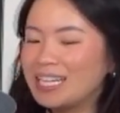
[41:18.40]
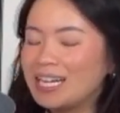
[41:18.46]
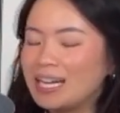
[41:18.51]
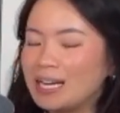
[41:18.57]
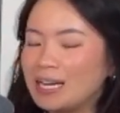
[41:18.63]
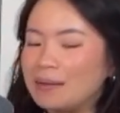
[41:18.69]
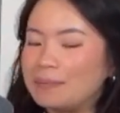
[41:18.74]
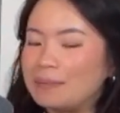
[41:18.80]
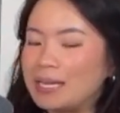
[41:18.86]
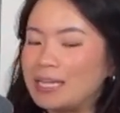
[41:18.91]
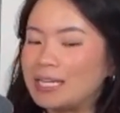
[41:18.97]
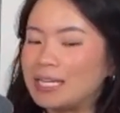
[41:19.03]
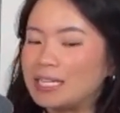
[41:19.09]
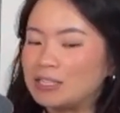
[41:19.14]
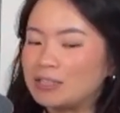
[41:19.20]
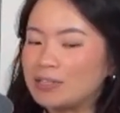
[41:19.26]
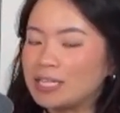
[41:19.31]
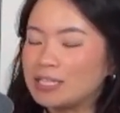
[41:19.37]
And then
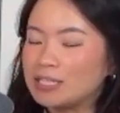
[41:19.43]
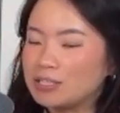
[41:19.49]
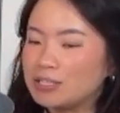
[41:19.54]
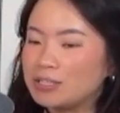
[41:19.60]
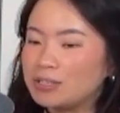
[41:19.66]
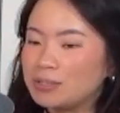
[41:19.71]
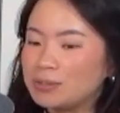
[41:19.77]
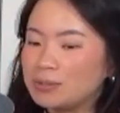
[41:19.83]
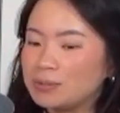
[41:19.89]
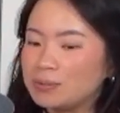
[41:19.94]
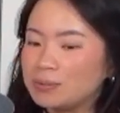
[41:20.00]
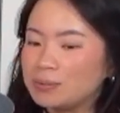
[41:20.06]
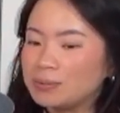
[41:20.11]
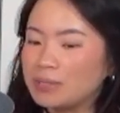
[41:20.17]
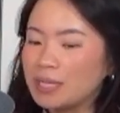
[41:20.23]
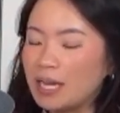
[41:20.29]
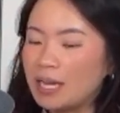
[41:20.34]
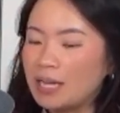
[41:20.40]
I try to shoot
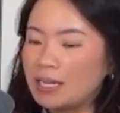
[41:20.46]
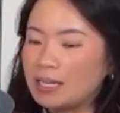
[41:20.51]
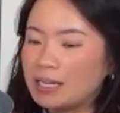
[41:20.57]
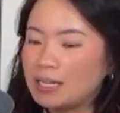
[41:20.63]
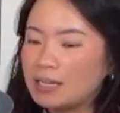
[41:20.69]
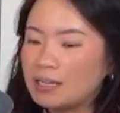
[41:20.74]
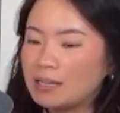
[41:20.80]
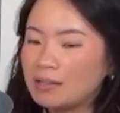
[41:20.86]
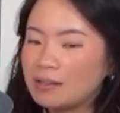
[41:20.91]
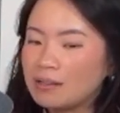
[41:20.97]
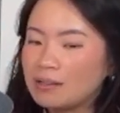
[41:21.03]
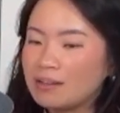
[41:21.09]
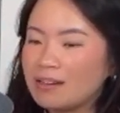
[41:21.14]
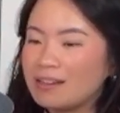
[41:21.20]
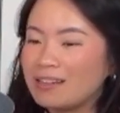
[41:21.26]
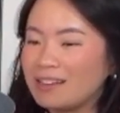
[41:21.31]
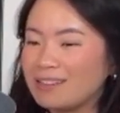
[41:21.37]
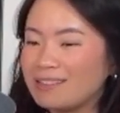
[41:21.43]
like
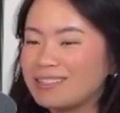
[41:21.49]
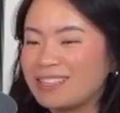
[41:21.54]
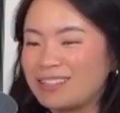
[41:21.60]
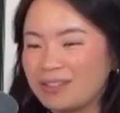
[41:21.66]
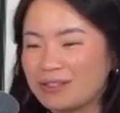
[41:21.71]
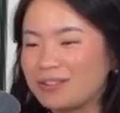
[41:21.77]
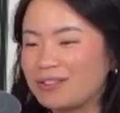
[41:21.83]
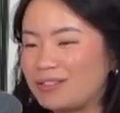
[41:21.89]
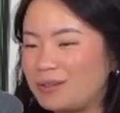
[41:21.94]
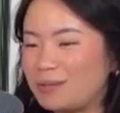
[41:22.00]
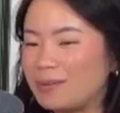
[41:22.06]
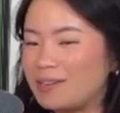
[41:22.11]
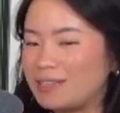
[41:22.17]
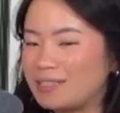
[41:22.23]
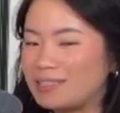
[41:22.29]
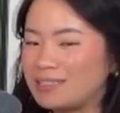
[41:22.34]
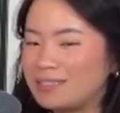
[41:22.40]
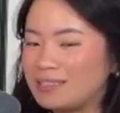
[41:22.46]
30
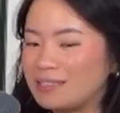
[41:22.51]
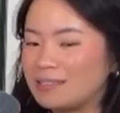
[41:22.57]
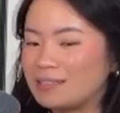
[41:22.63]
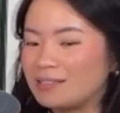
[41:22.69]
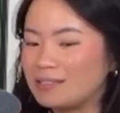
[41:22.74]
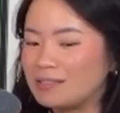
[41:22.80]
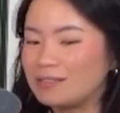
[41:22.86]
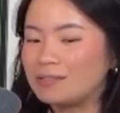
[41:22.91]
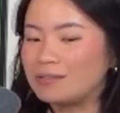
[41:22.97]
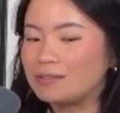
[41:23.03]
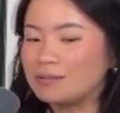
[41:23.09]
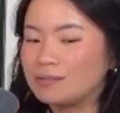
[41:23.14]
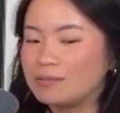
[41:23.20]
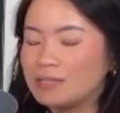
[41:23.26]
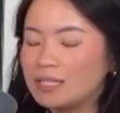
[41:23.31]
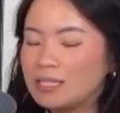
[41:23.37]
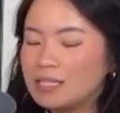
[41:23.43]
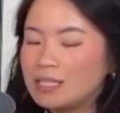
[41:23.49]
weddings a year too.
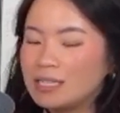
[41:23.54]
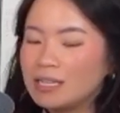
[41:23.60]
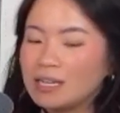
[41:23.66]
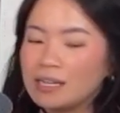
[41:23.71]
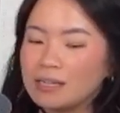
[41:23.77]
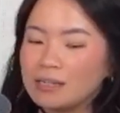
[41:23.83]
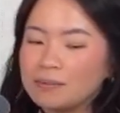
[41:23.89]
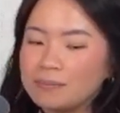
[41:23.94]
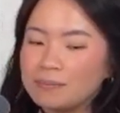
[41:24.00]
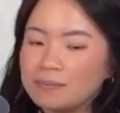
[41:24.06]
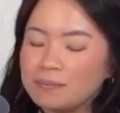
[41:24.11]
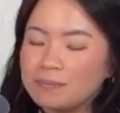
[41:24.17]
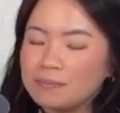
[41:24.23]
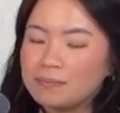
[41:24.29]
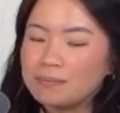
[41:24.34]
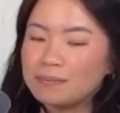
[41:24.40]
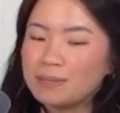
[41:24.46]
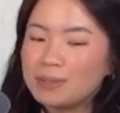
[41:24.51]

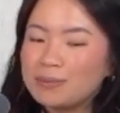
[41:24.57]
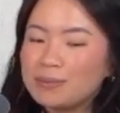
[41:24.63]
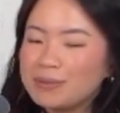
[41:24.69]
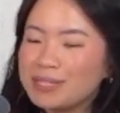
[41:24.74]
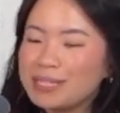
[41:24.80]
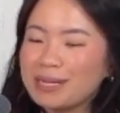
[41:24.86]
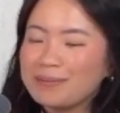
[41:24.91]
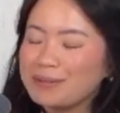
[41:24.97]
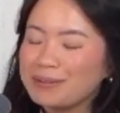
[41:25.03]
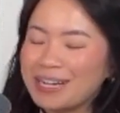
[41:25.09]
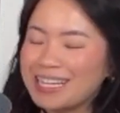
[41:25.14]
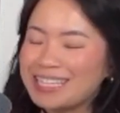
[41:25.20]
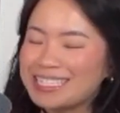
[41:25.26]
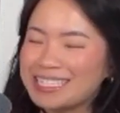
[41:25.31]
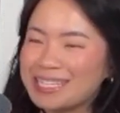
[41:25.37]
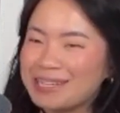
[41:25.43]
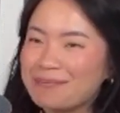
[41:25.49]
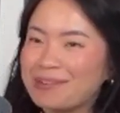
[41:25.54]
People think I'm
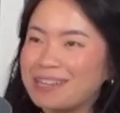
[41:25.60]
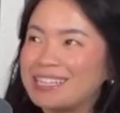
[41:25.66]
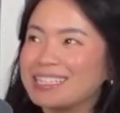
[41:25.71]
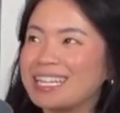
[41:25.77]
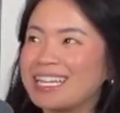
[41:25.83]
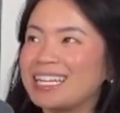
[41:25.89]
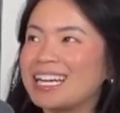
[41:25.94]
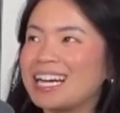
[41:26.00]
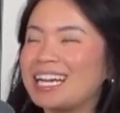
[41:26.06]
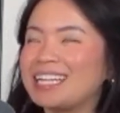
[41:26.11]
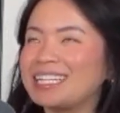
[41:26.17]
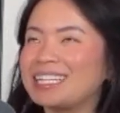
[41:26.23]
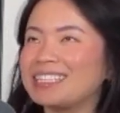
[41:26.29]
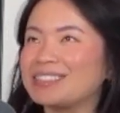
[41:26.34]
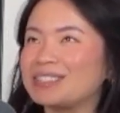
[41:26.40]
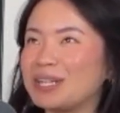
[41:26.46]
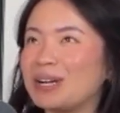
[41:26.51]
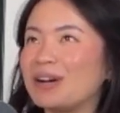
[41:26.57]
crazy, but I
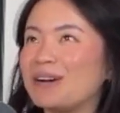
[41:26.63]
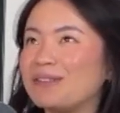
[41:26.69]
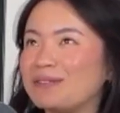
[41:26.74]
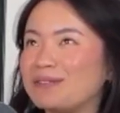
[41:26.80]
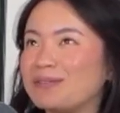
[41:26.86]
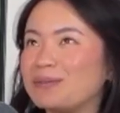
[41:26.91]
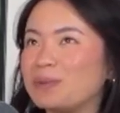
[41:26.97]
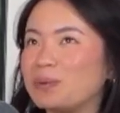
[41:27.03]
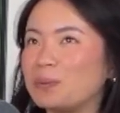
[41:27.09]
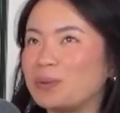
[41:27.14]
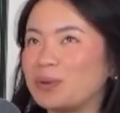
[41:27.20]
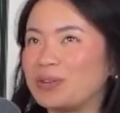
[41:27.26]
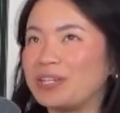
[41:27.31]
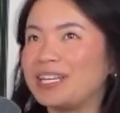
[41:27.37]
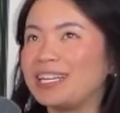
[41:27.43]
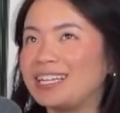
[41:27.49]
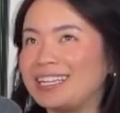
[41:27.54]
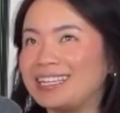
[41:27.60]
love
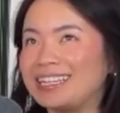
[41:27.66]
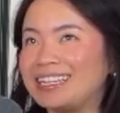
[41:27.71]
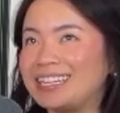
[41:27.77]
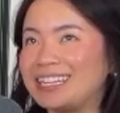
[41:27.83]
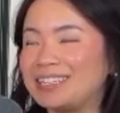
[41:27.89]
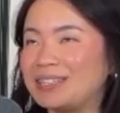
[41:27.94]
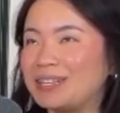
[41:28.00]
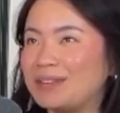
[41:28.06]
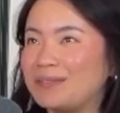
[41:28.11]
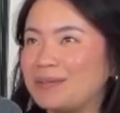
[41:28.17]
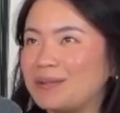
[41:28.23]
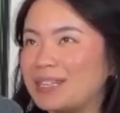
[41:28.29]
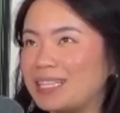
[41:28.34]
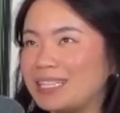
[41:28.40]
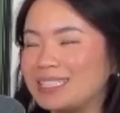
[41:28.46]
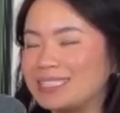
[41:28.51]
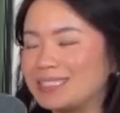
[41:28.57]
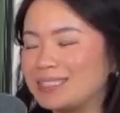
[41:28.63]
working and I love
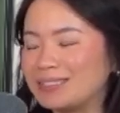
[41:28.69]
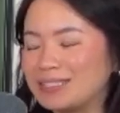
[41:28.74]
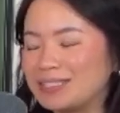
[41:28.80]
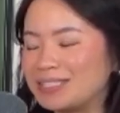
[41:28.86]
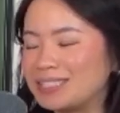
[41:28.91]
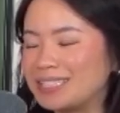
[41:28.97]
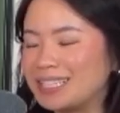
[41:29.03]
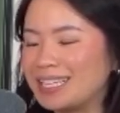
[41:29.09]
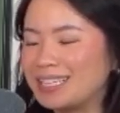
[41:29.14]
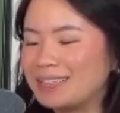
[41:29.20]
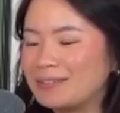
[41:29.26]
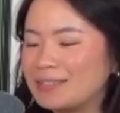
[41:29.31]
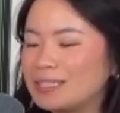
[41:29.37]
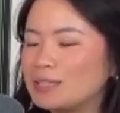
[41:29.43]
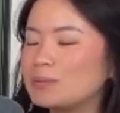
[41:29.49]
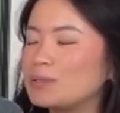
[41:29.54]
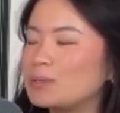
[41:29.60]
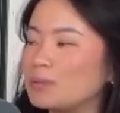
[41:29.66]
weddings. So it's just like,
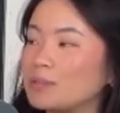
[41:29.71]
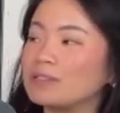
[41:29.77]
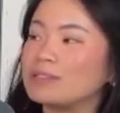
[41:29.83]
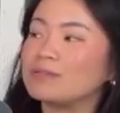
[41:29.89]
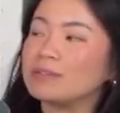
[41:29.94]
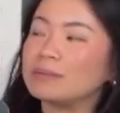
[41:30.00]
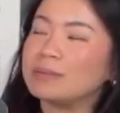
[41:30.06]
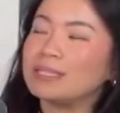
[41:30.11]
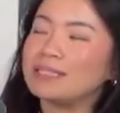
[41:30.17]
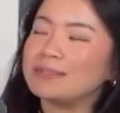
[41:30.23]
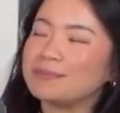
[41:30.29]
it's what's worked for me.